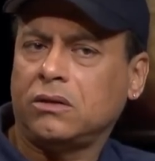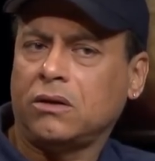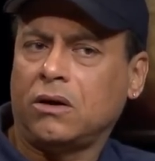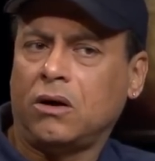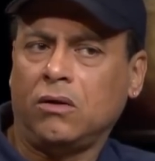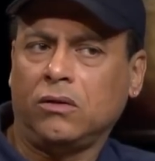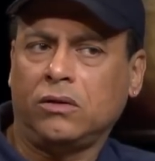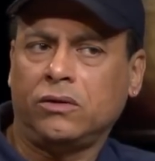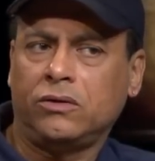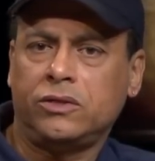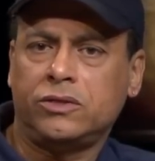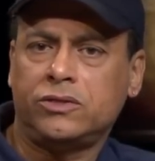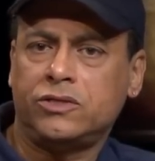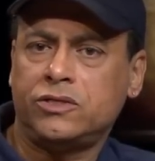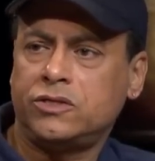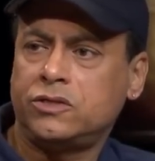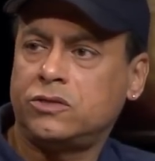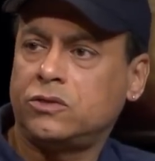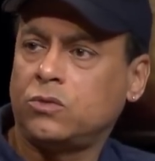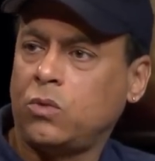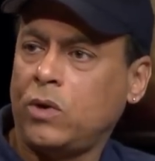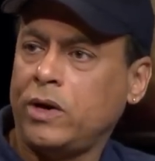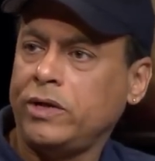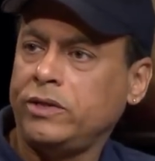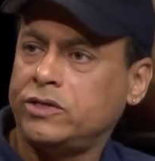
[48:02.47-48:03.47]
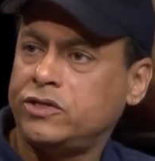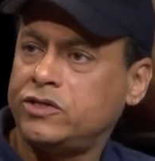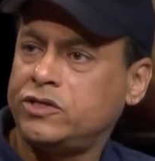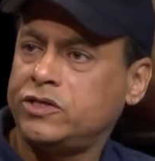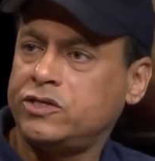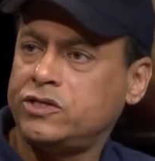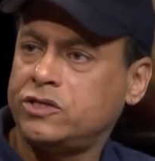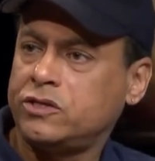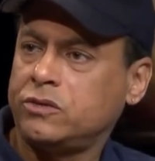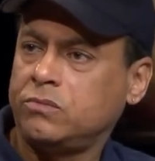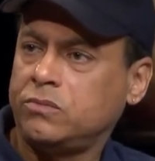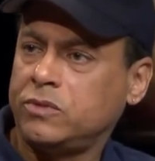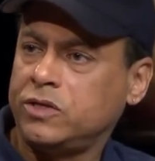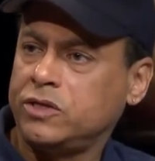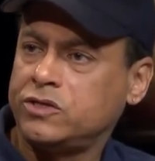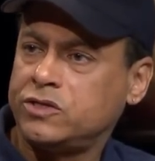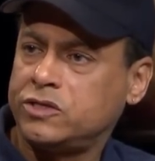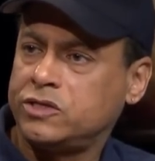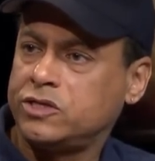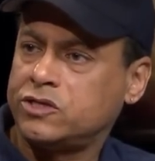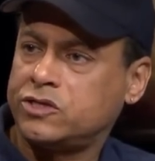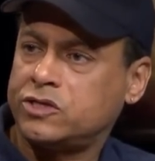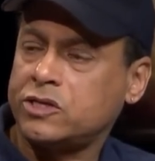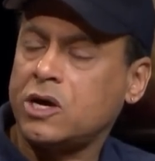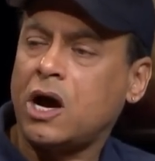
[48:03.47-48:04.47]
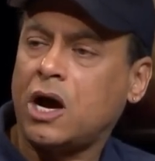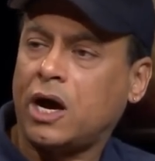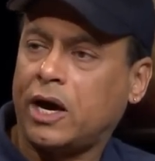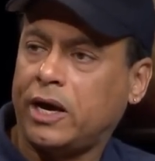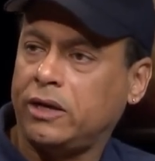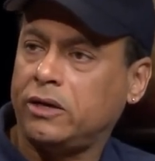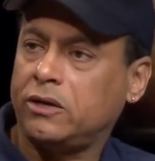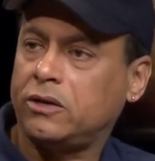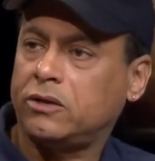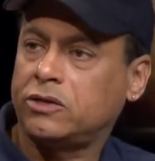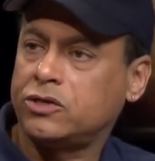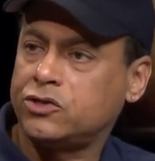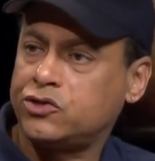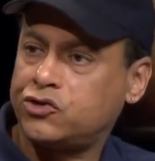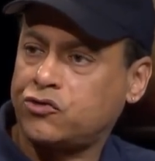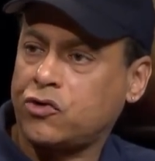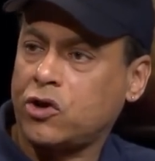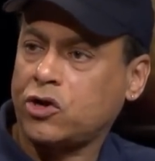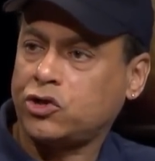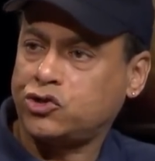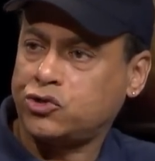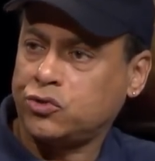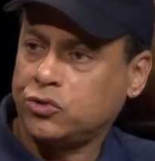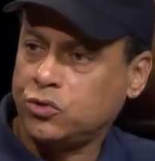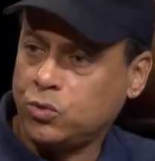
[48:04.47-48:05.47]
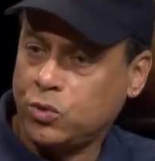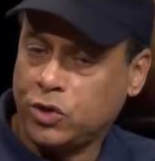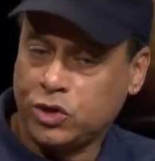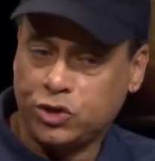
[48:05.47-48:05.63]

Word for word: All of this, the way the system is designed, the structure in